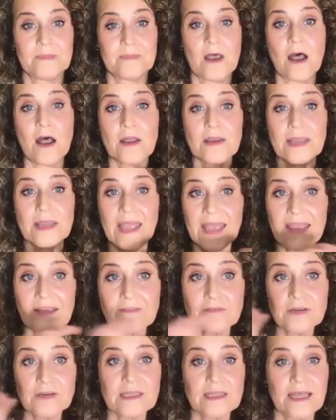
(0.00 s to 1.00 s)
on
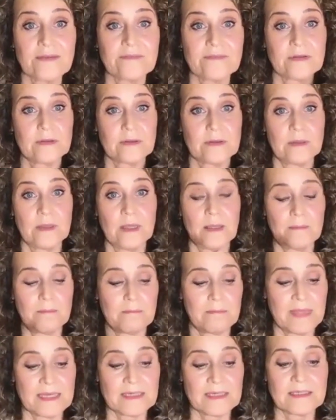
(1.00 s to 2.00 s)
every level
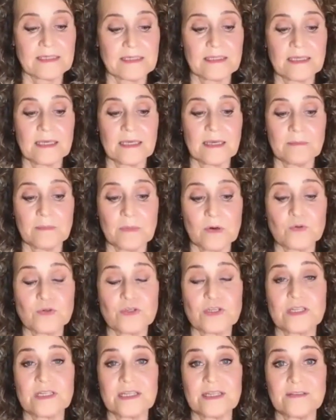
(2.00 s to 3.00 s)
mentally,
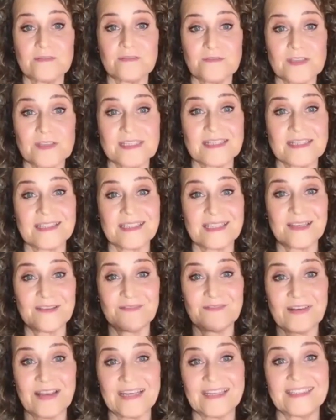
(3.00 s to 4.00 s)
emotionally,
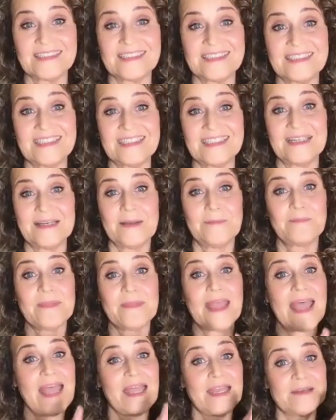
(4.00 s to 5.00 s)
physically, vitally,
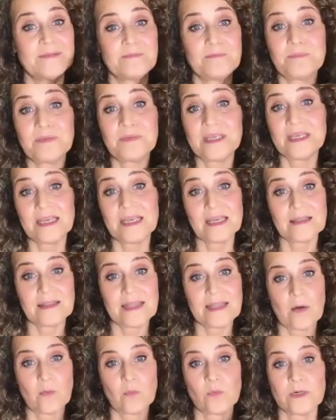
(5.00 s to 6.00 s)
and being
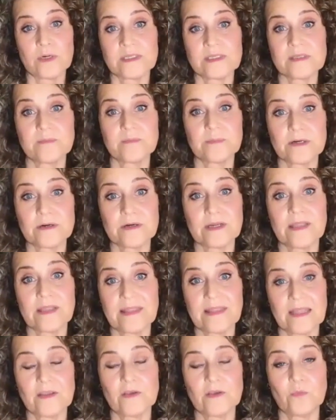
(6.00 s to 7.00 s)
that one spirit
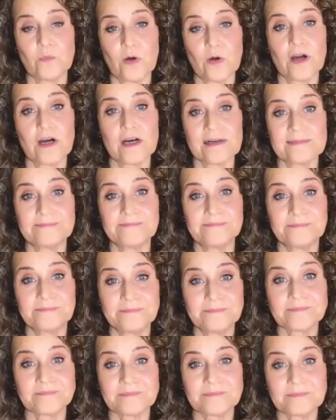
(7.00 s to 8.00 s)
that you are.
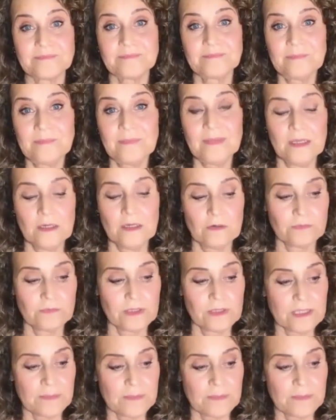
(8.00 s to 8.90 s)
Really